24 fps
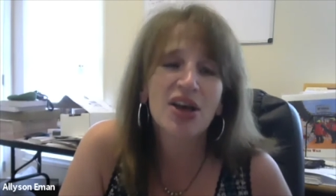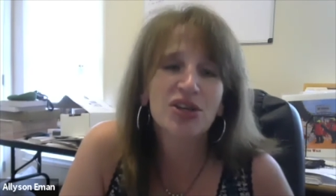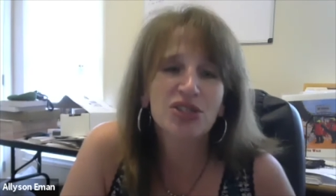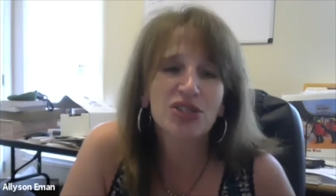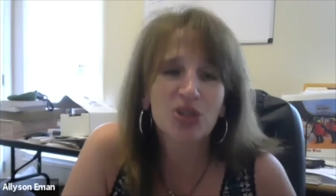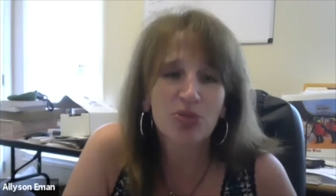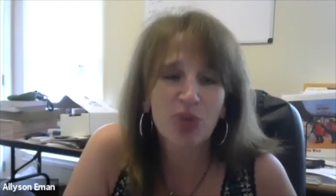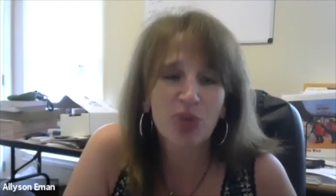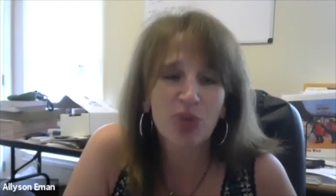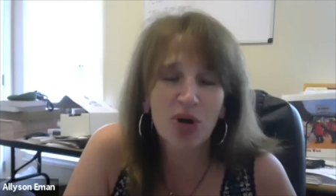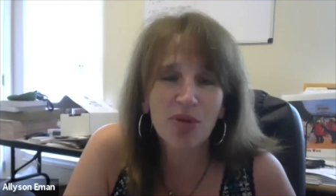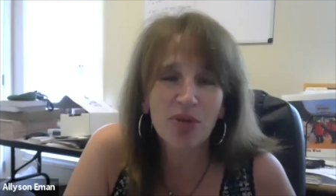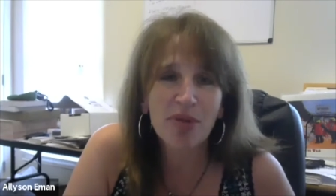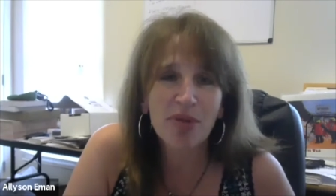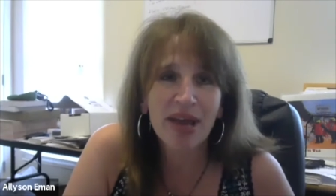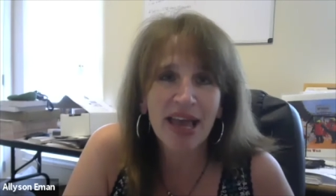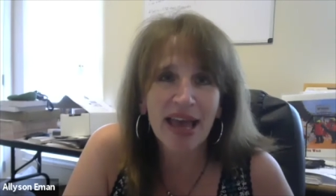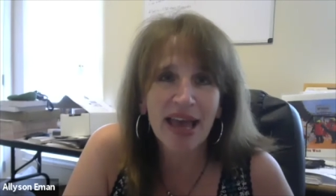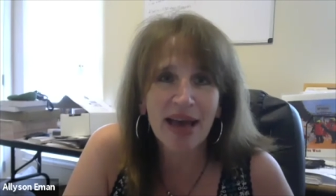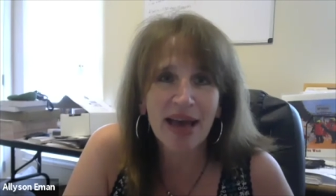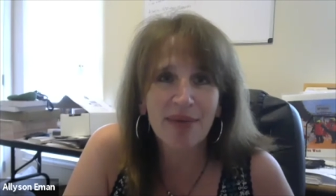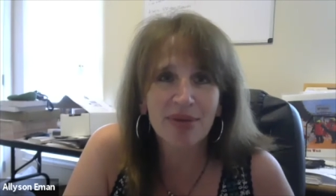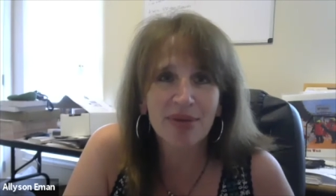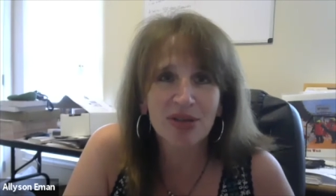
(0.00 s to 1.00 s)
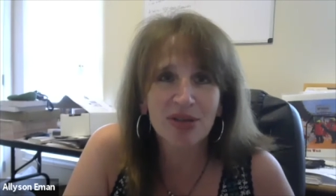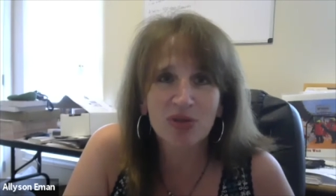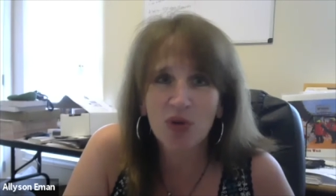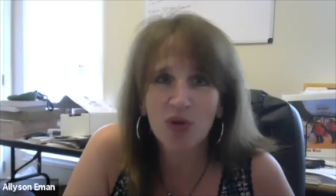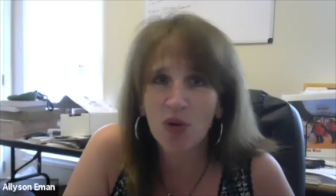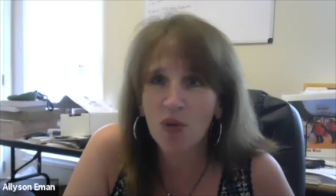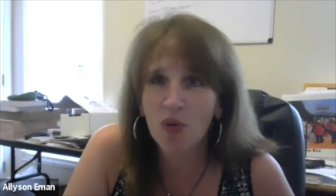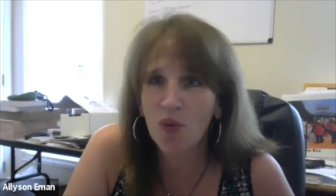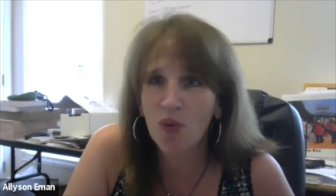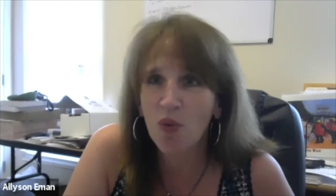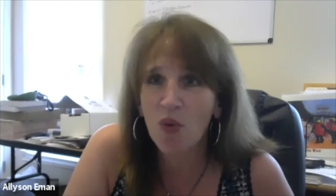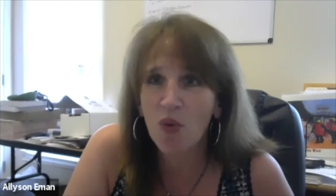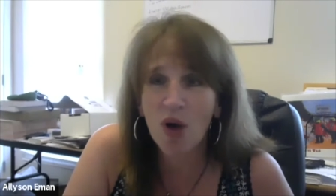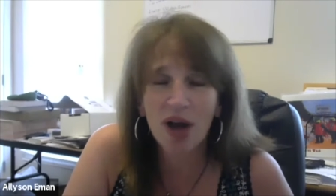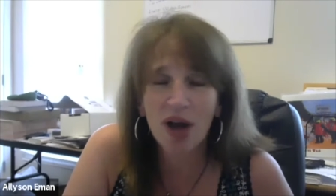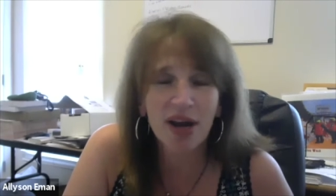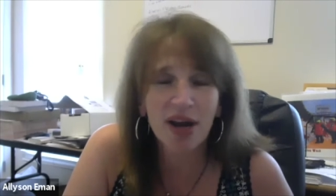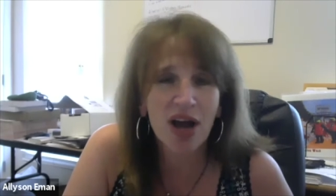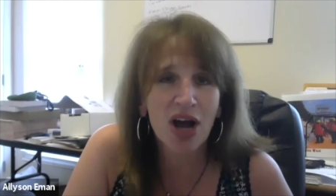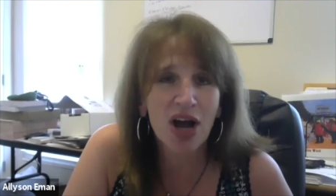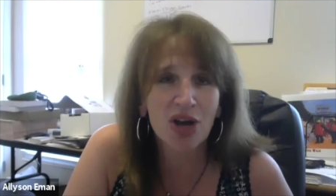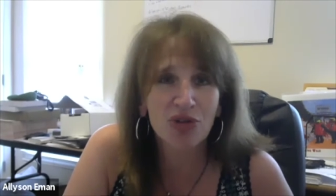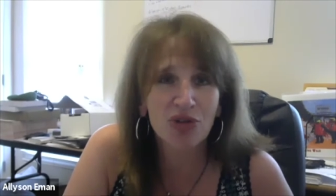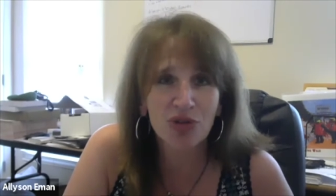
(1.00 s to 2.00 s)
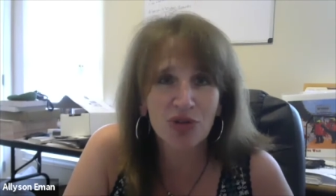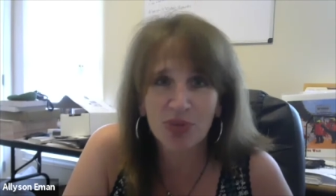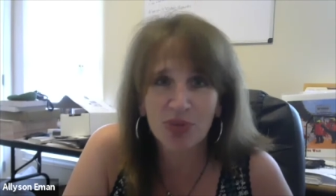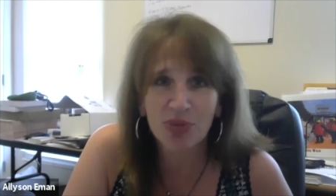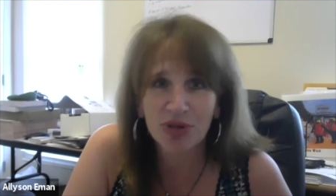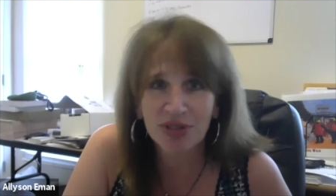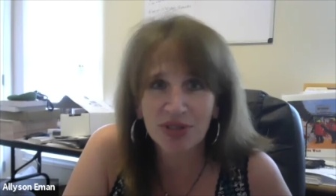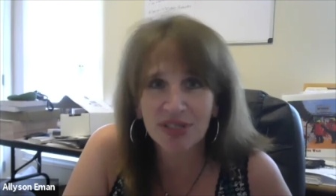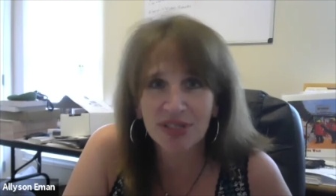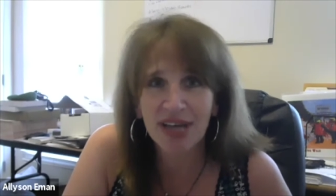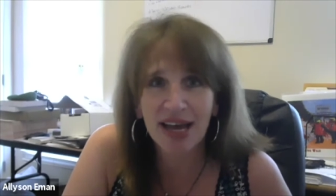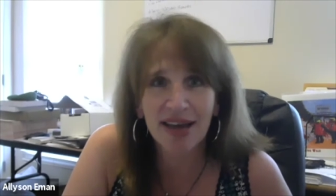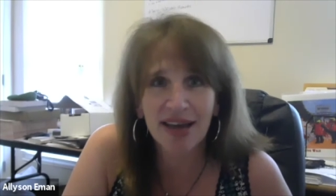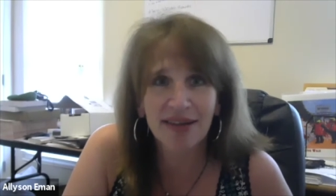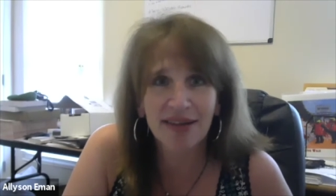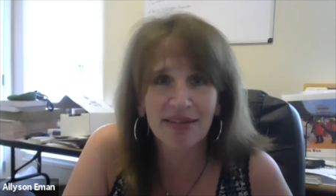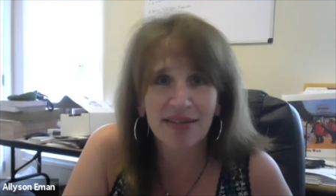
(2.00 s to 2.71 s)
So Birmingham is 100%,